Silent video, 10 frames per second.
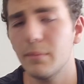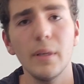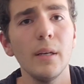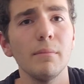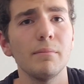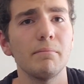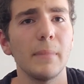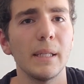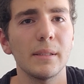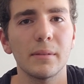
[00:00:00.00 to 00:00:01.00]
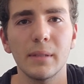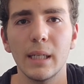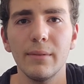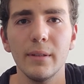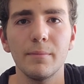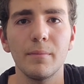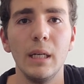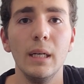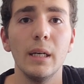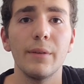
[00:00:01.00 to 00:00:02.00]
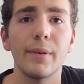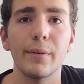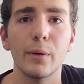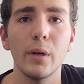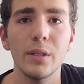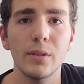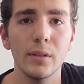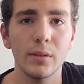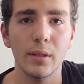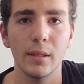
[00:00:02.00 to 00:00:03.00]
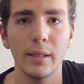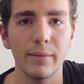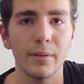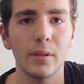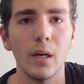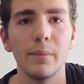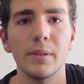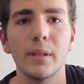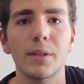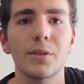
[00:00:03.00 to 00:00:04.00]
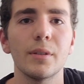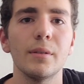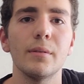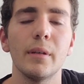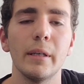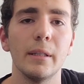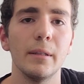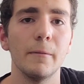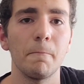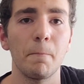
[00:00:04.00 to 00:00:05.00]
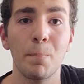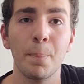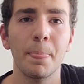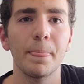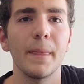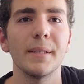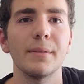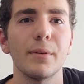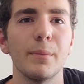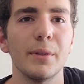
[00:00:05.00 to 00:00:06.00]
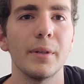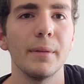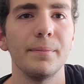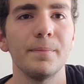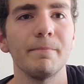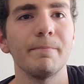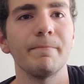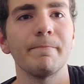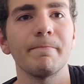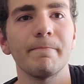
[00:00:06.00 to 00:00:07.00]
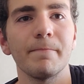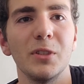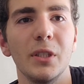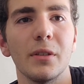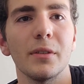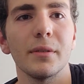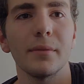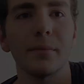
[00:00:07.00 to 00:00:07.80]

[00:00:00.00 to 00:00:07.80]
Yeah, that's kind of it. If you have any questions, you can leave it in the comment section, and that's it for me today. Cheers.